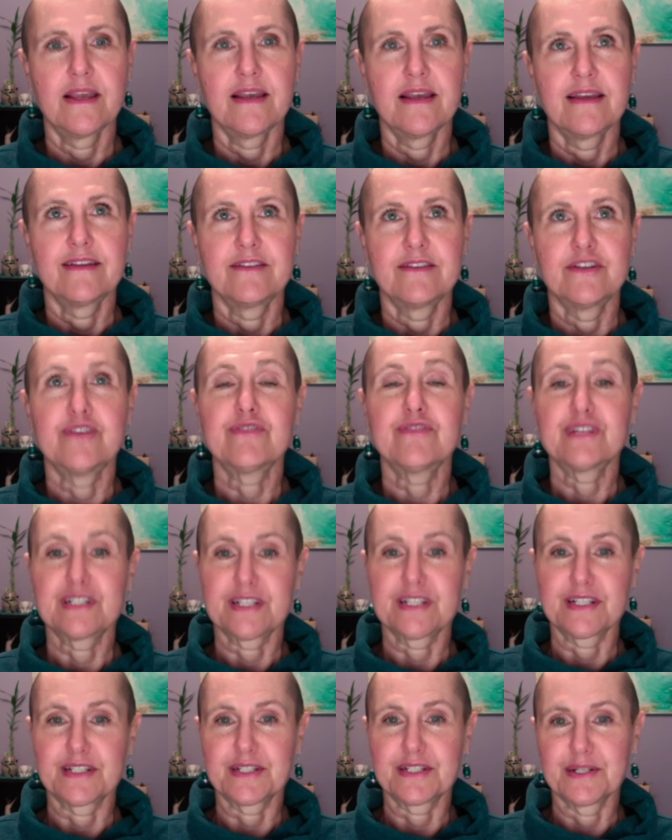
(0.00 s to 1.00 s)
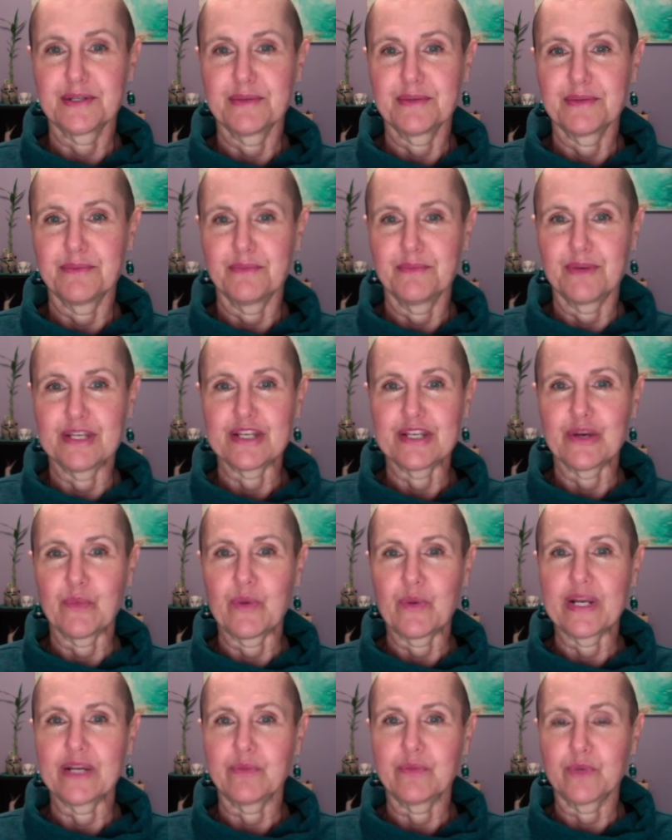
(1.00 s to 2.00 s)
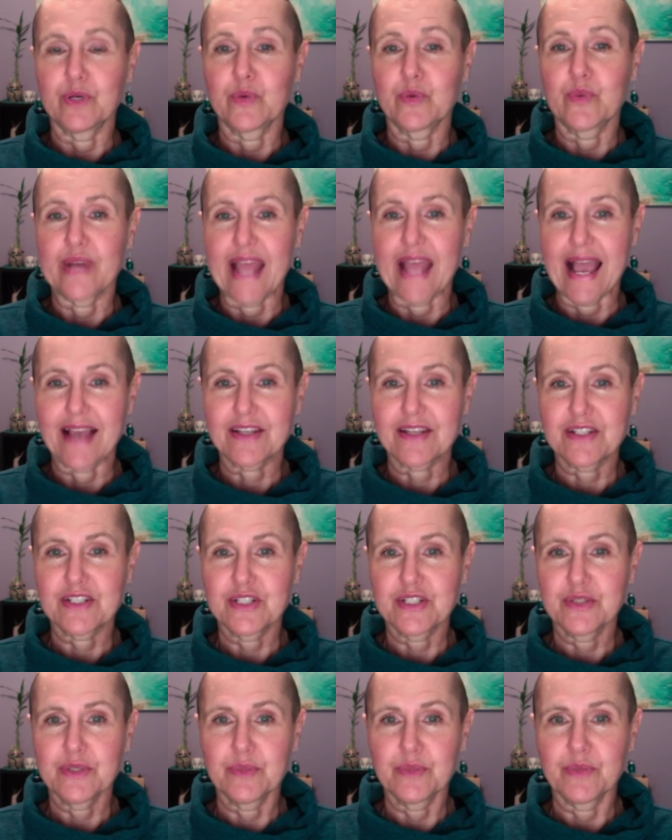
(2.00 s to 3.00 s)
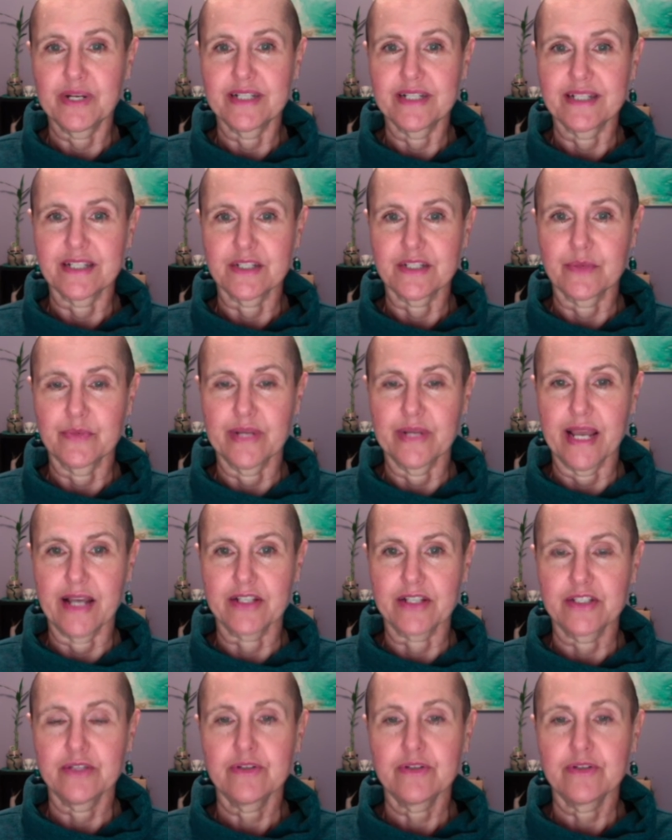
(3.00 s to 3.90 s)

nervous system, what it reacts to and what it doesn't react to,